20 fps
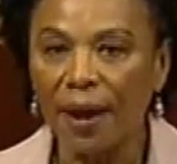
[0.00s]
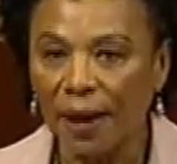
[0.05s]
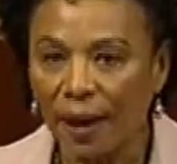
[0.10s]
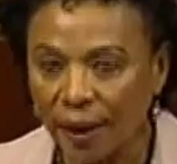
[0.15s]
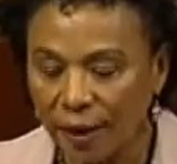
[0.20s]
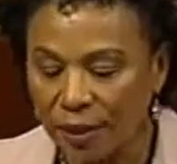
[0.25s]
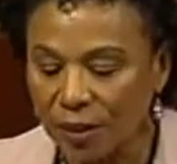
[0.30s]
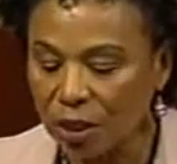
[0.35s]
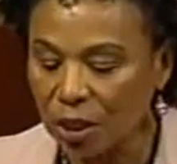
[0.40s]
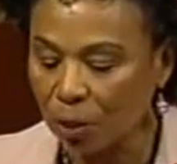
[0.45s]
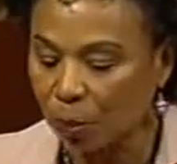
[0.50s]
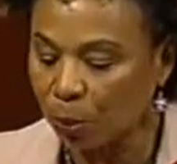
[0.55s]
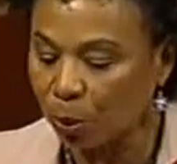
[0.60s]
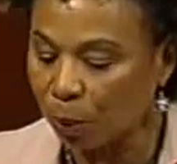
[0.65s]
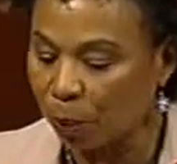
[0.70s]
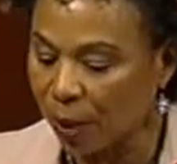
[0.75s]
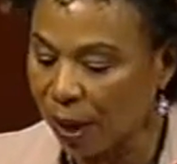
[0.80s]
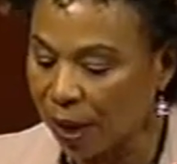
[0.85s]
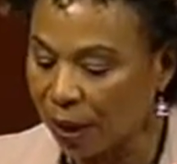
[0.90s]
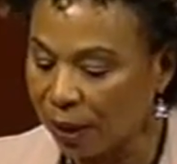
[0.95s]
and
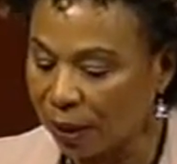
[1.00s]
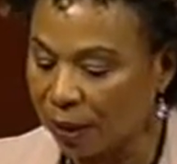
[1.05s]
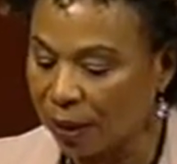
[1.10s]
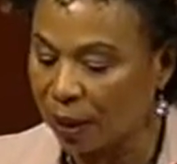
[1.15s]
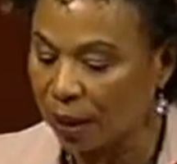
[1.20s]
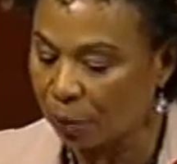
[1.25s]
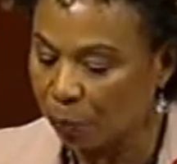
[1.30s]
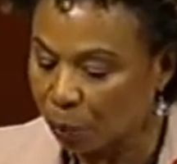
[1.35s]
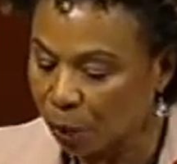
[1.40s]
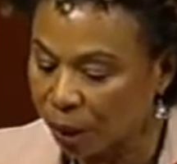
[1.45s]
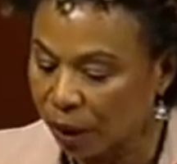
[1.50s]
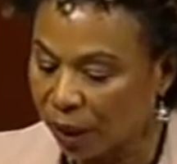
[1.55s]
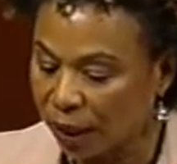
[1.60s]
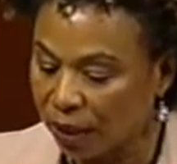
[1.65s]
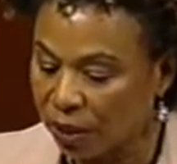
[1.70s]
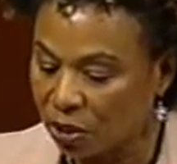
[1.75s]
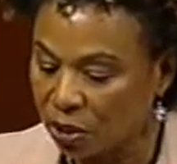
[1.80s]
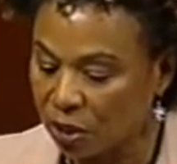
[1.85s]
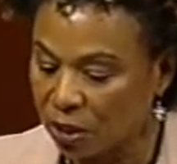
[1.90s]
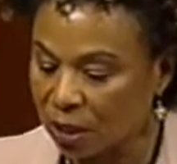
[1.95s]
diplomatic
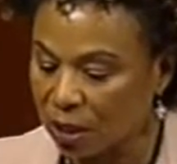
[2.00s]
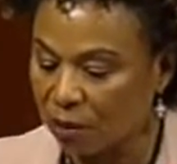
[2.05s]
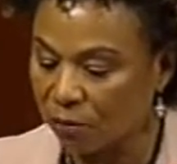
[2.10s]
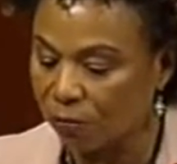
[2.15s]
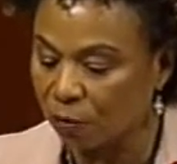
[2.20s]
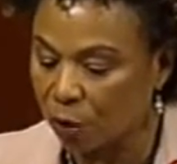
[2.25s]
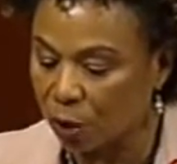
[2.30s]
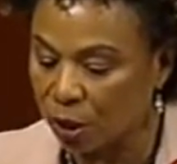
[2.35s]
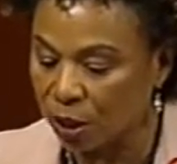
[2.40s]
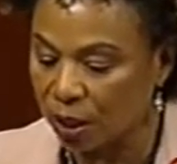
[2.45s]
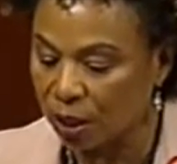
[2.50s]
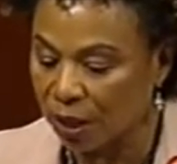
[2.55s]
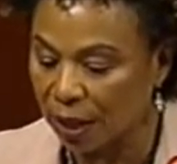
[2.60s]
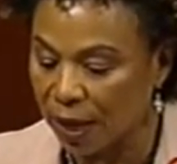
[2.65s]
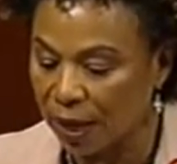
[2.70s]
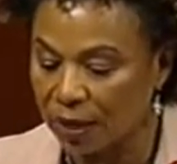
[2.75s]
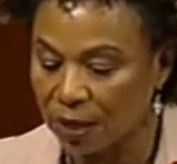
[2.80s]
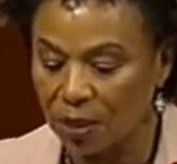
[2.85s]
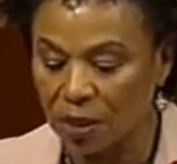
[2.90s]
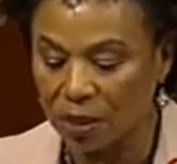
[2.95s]
implications for the
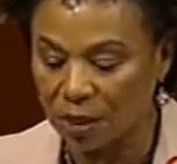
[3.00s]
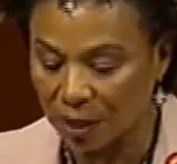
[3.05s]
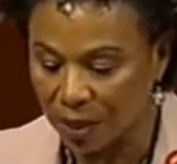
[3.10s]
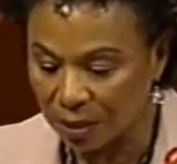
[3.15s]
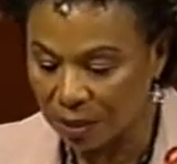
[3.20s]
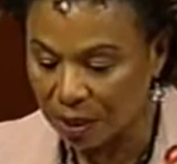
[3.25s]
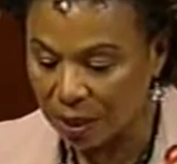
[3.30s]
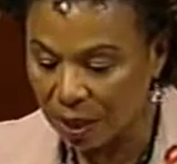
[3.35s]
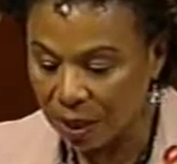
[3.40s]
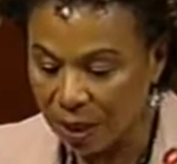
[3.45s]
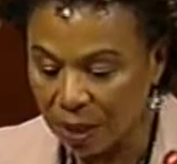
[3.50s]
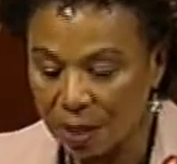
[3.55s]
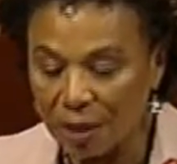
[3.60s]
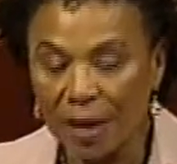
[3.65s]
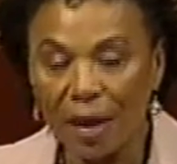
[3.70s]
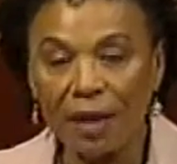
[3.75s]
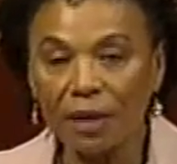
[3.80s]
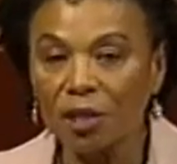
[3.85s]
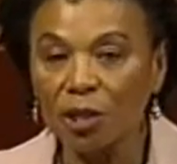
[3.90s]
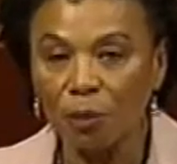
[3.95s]
United States,
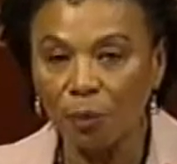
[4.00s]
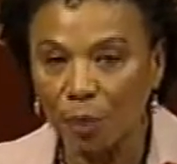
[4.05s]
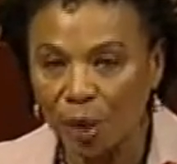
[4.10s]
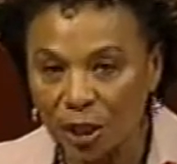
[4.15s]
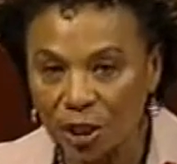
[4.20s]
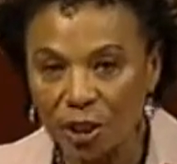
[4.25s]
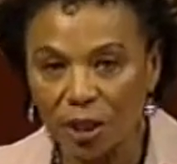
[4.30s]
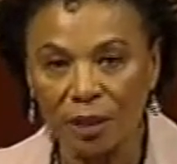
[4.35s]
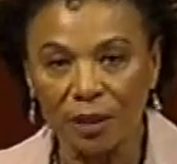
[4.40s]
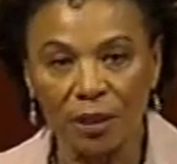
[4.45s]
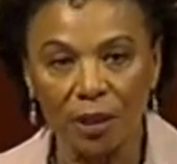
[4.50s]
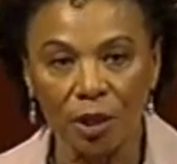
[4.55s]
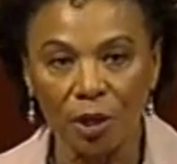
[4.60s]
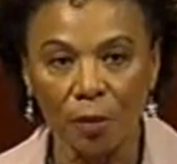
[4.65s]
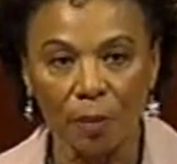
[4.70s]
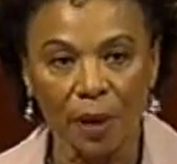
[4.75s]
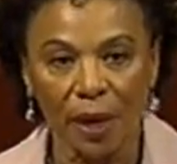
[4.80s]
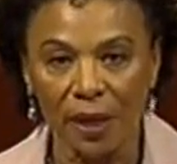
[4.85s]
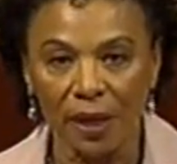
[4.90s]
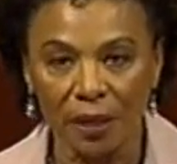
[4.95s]
not to mention the
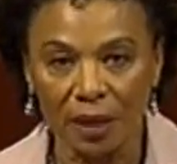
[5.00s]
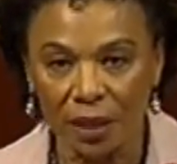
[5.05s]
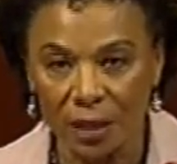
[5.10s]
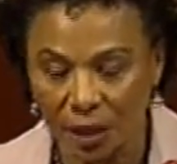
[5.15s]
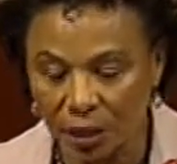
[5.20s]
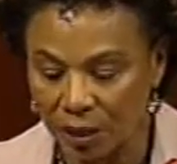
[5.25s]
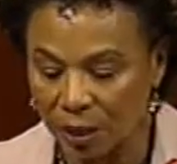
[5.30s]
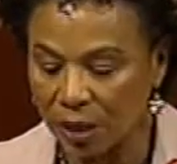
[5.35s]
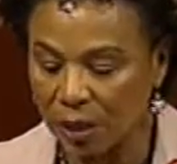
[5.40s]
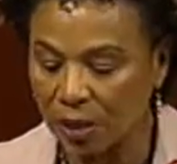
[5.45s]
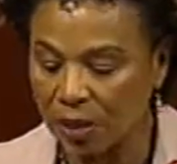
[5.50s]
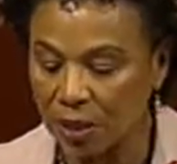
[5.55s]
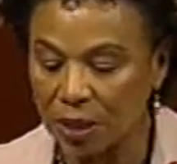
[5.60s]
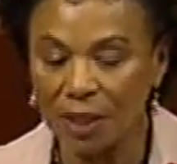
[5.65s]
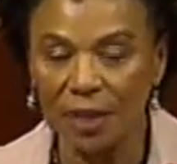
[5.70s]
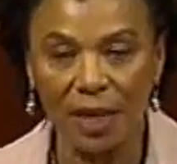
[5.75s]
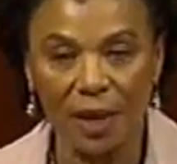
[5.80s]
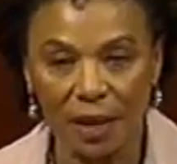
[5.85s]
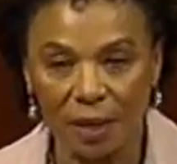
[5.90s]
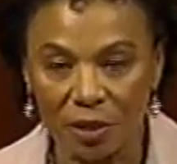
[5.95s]
humanitarian
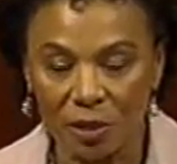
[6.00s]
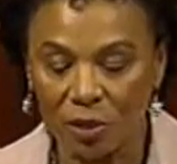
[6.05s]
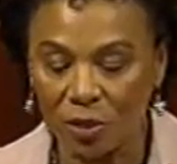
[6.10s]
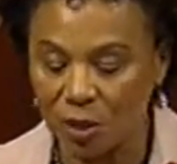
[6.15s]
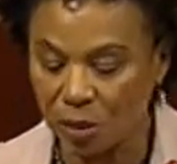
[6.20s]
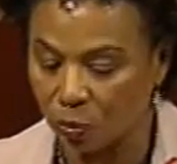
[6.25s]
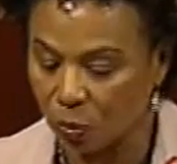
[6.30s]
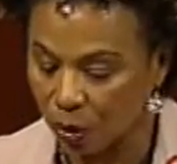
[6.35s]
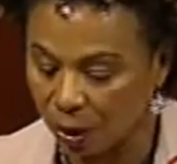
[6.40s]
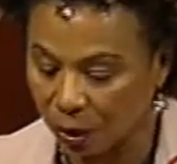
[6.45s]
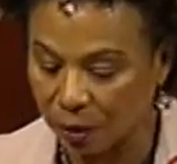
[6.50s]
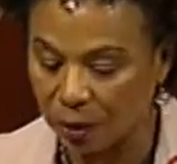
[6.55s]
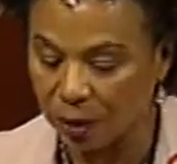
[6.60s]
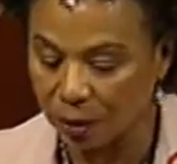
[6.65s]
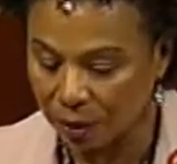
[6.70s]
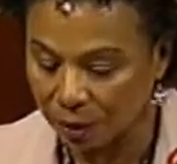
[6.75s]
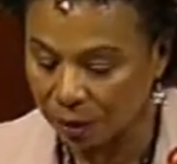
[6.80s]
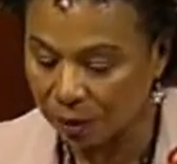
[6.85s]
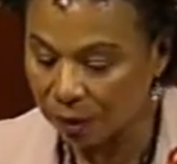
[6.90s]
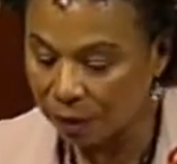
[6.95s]
disaster that would
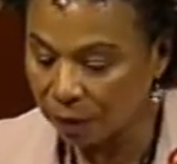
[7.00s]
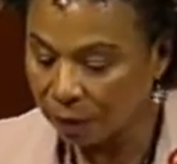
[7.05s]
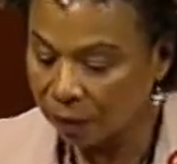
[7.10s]
occur.